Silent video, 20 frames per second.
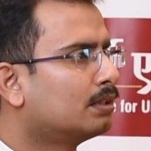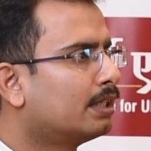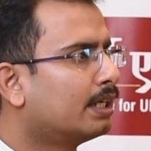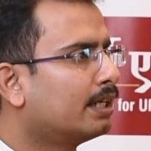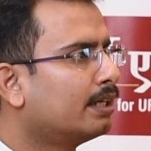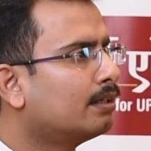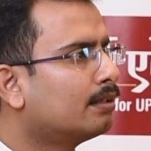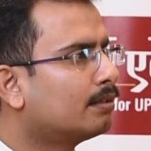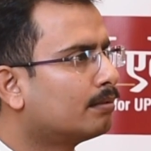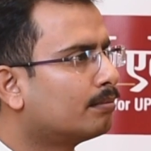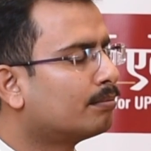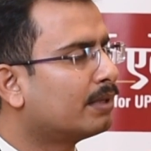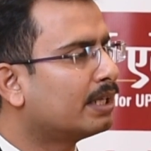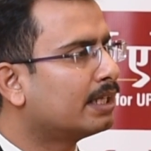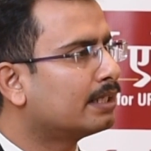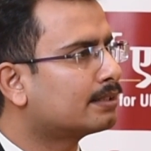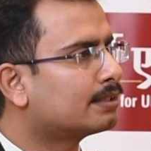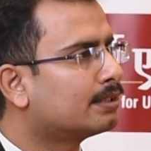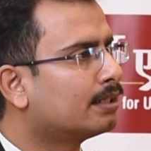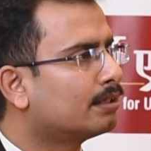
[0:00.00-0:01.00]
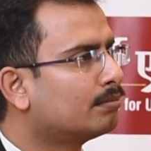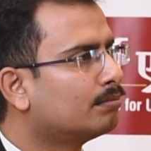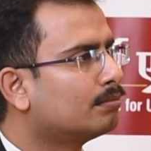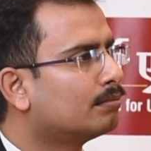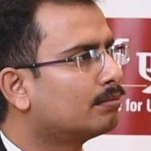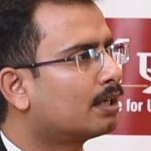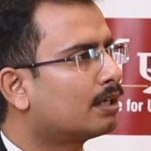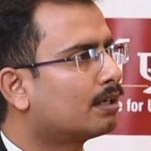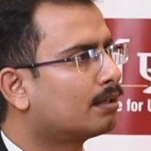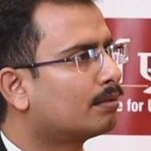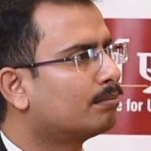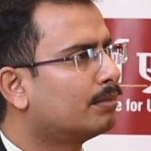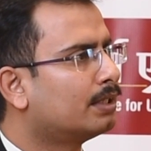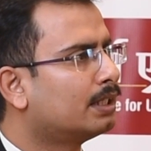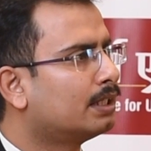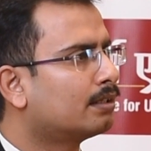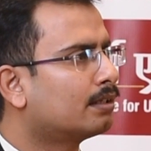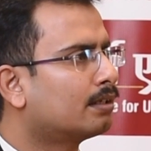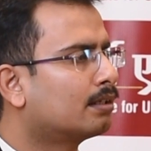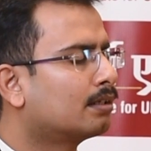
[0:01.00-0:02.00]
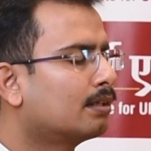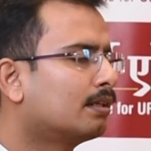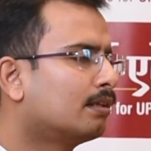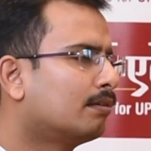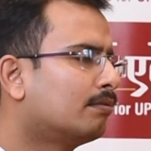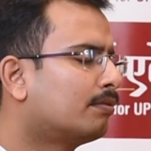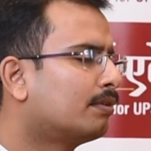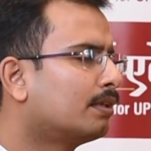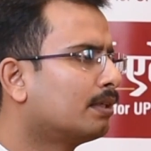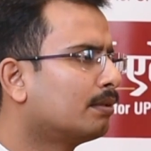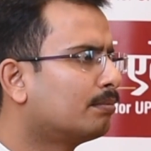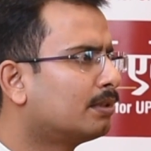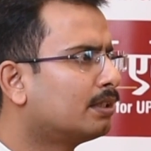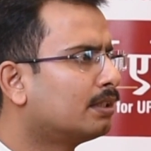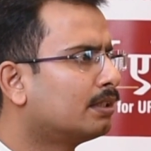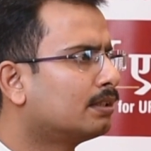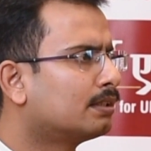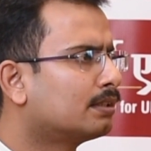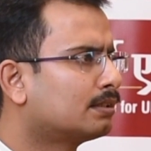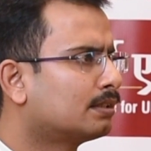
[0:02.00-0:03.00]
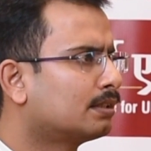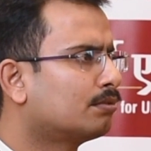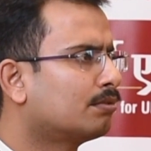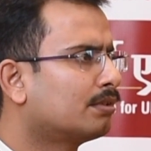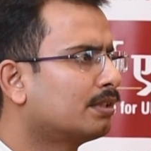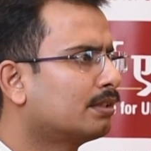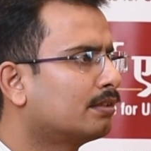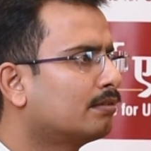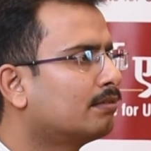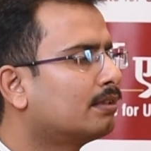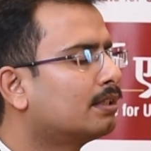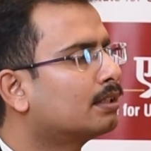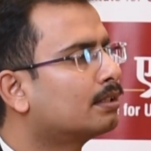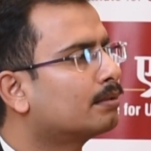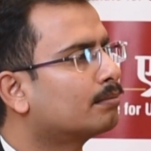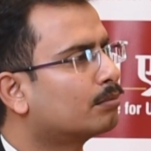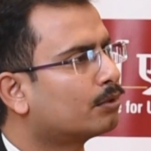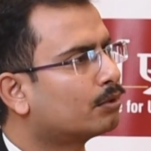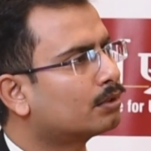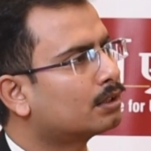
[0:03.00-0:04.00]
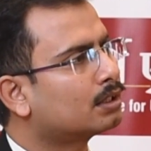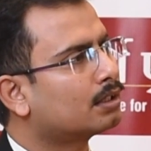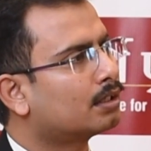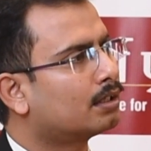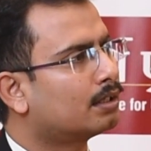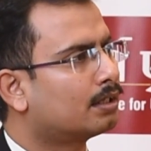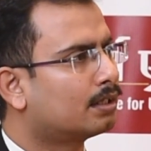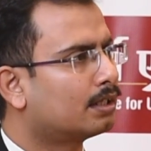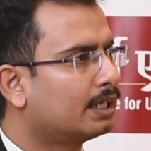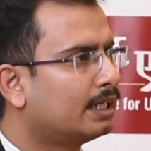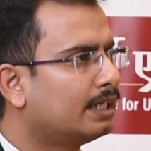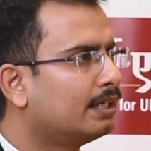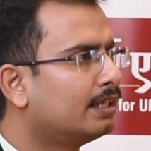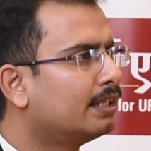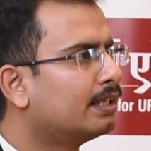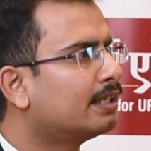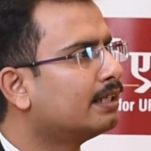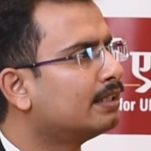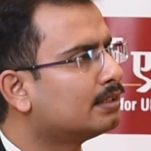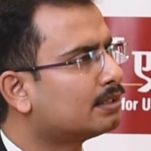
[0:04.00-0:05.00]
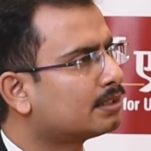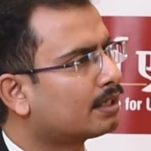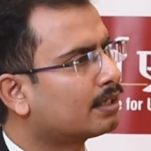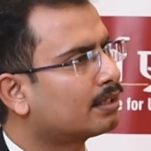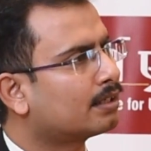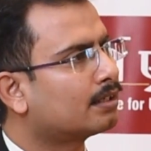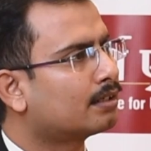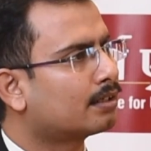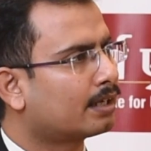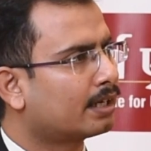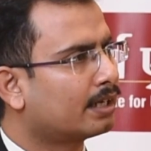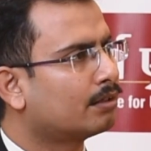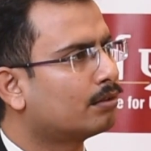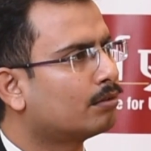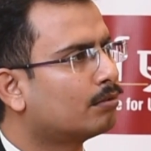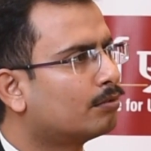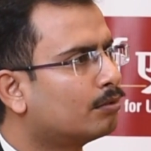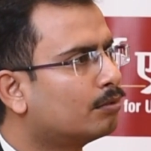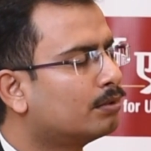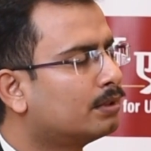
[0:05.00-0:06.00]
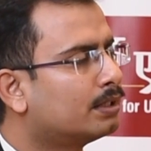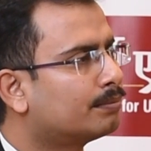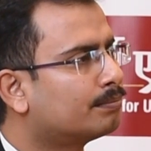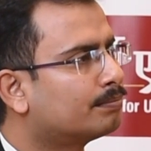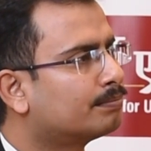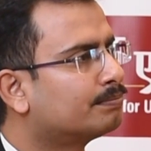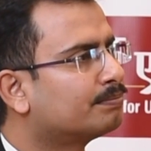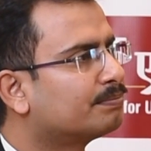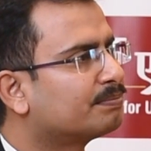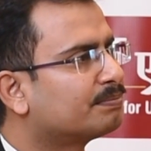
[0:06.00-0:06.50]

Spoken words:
that makes them a bit uncomfortable in the situation where both India and China are trying to woo them.